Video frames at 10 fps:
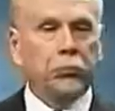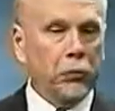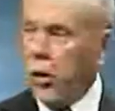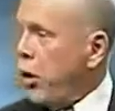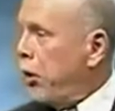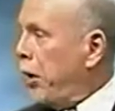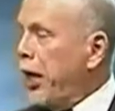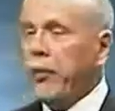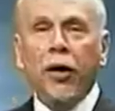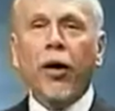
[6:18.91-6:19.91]
All
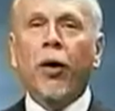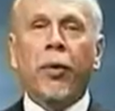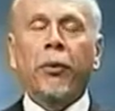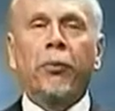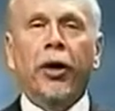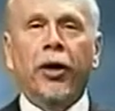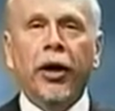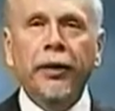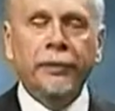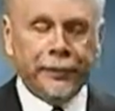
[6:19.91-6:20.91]
right, we thought we were pretty
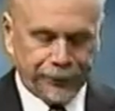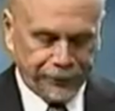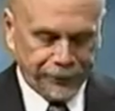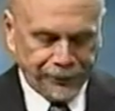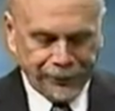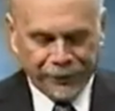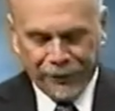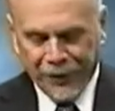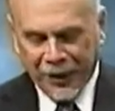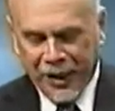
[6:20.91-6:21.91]
good.
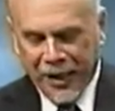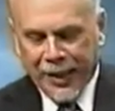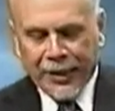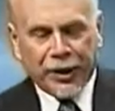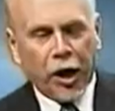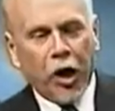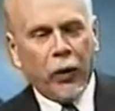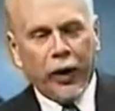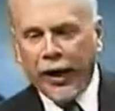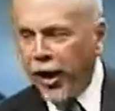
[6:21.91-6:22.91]
So
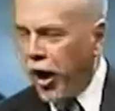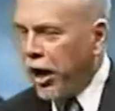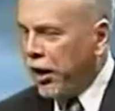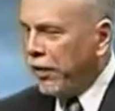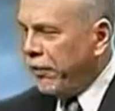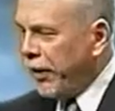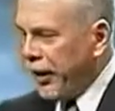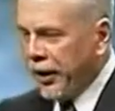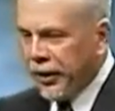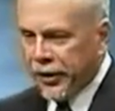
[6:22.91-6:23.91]
we get
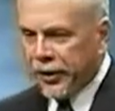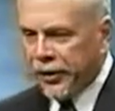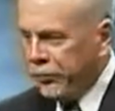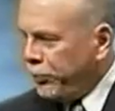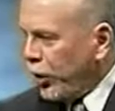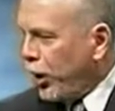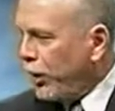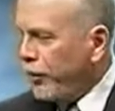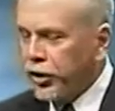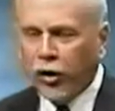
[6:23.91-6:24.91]
put our
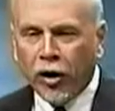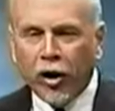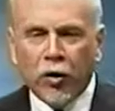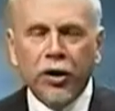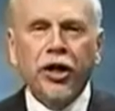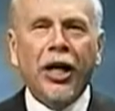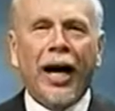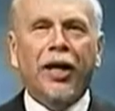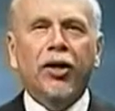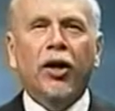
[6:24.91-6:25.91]
other clothes and
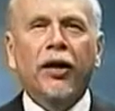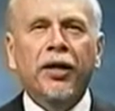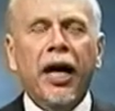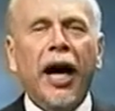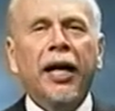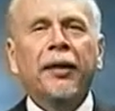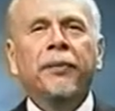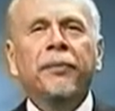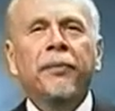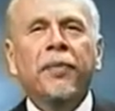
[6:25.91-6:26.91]
jackets on the side.
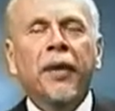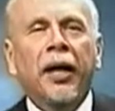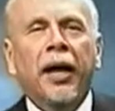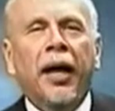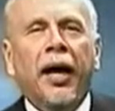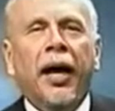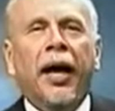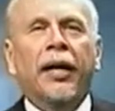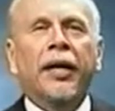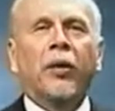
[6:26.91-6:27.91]

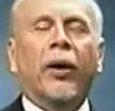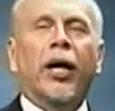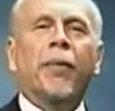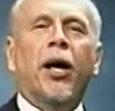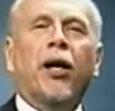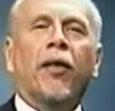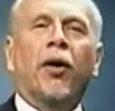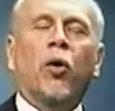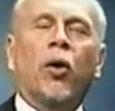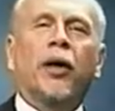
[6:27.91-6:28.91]
And then we come out onto the
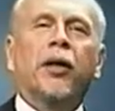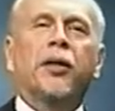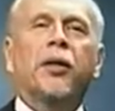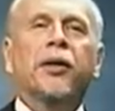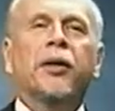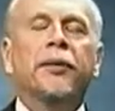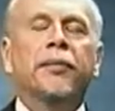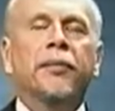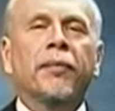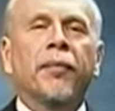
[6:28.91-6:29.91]
court.
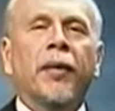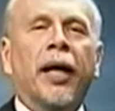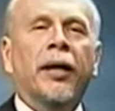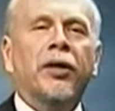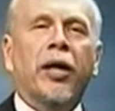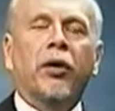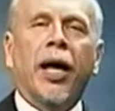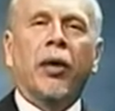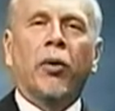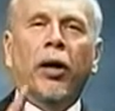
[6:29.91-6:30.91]
And they say,
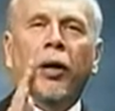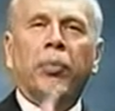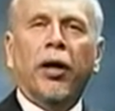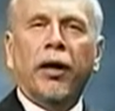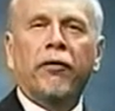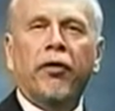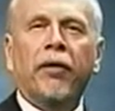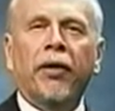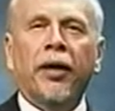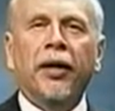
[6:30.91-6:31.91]
okay, we're going to play for
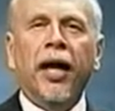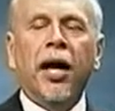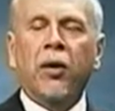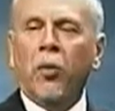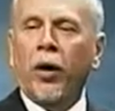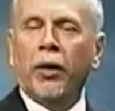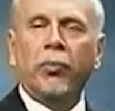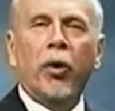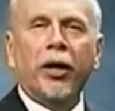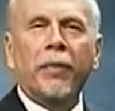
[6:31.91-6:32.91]
everything now. 1
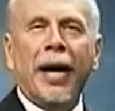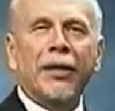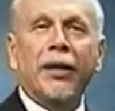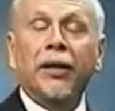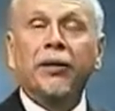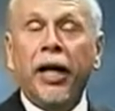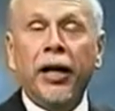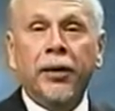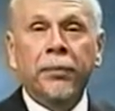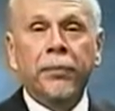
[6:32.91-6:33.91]
point a basket till 10.